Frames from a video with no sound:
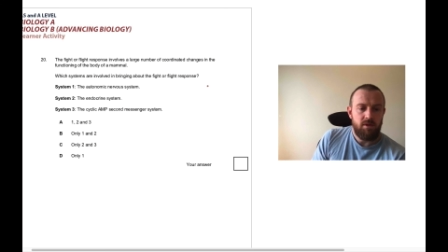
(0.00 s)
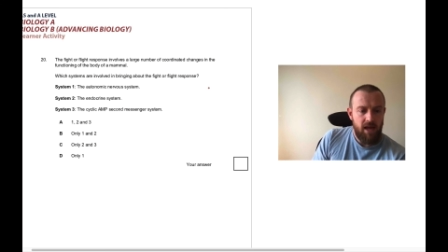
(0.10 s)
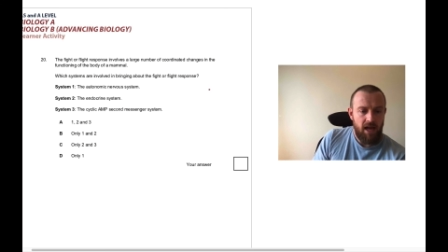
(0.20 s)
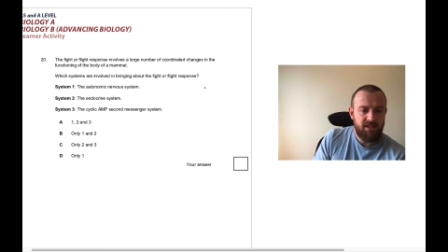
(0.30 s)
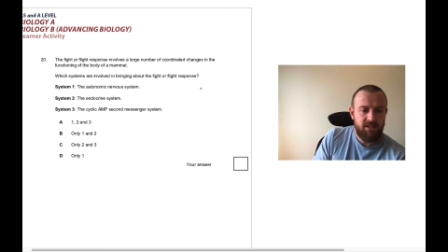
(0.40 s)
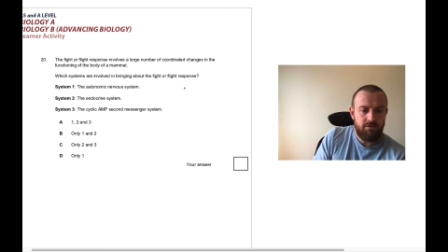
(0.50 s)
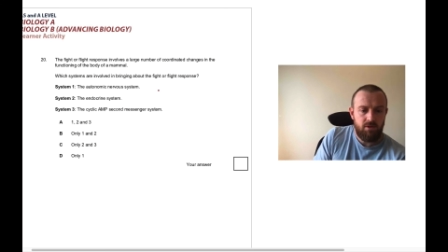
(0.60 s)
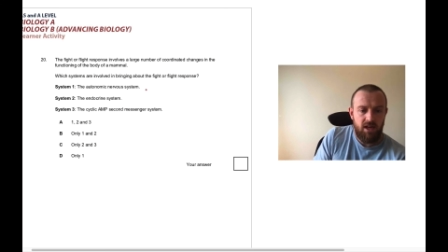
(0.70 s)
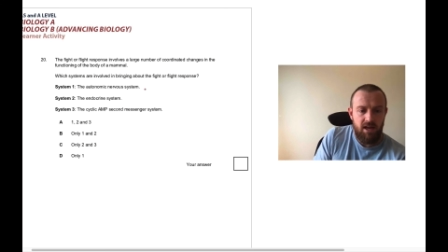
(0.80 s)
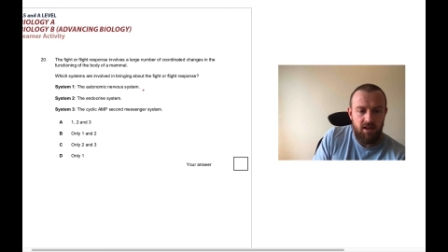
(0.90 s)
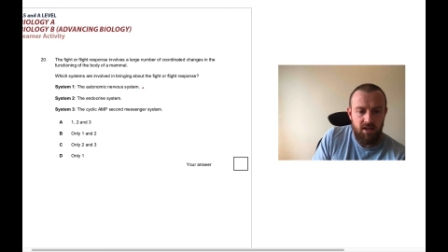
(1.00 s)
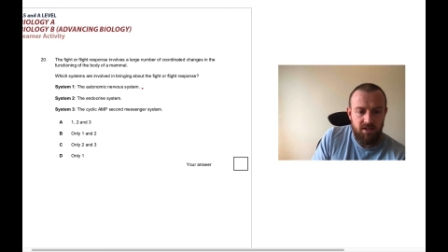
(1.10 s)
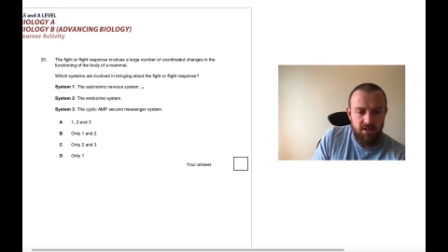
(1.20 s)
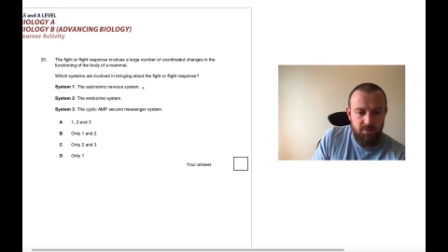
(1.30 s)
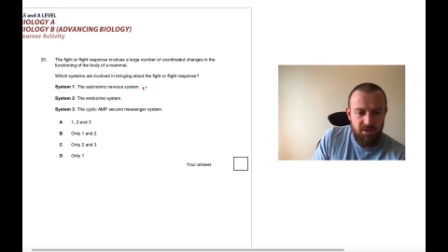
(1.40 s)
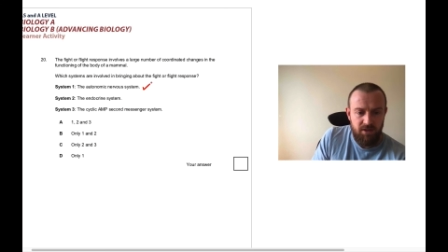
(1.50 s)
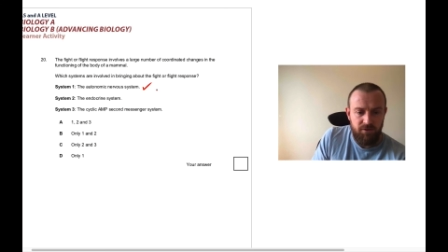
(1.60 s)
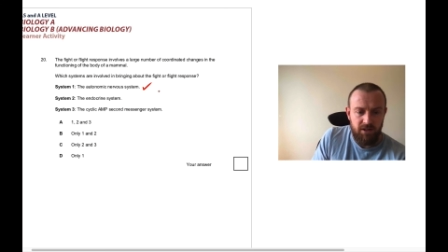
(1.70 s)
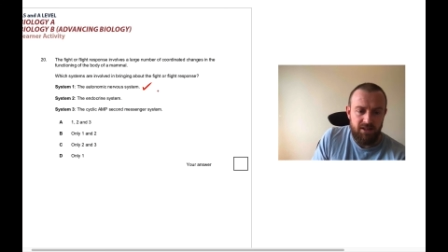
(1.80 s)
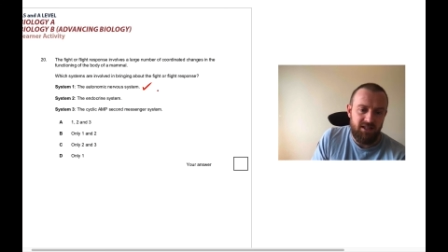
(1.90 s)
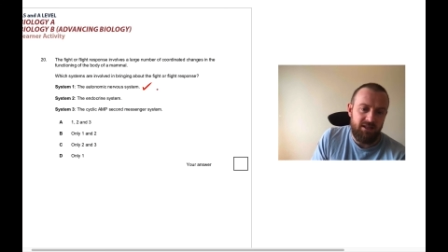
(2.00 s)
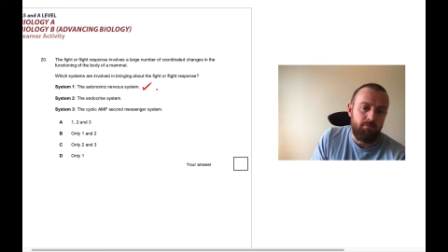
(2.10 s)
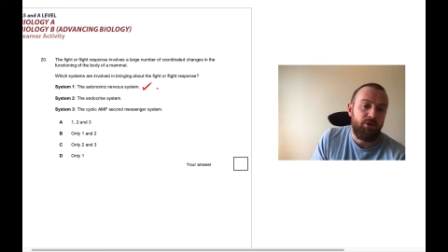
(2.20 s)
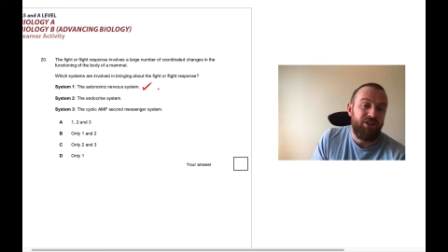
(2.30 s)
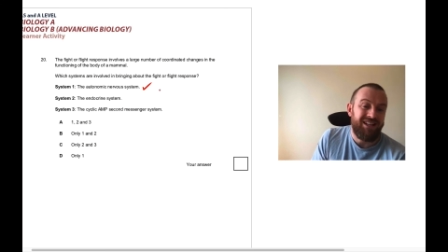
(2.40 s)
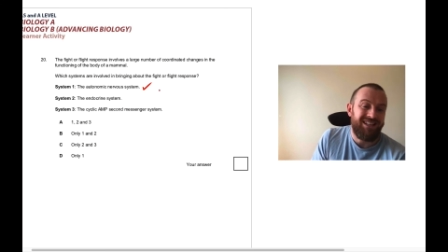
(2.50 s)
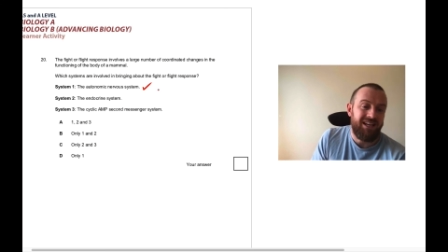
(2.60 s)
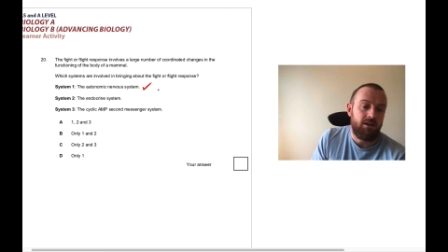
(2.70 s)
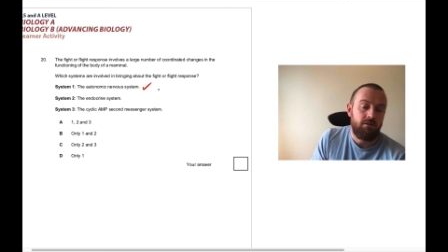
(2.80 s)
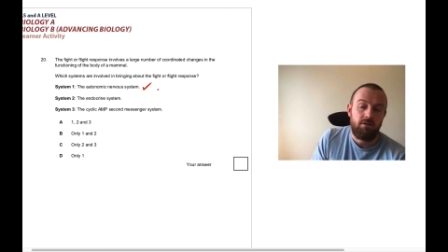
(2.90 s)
Yes. Okay, it's specifically the sympathetic